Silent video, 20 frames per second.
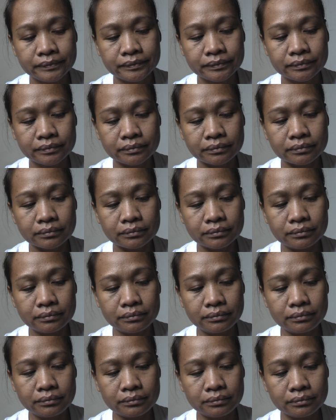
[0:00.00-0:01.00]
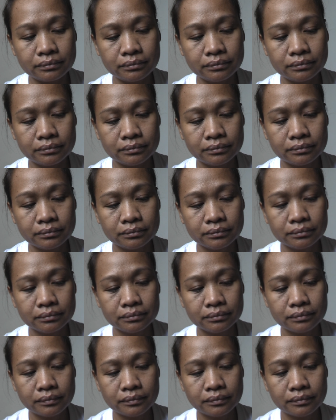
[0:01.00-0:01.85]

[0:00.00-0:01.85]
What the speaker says: (silence)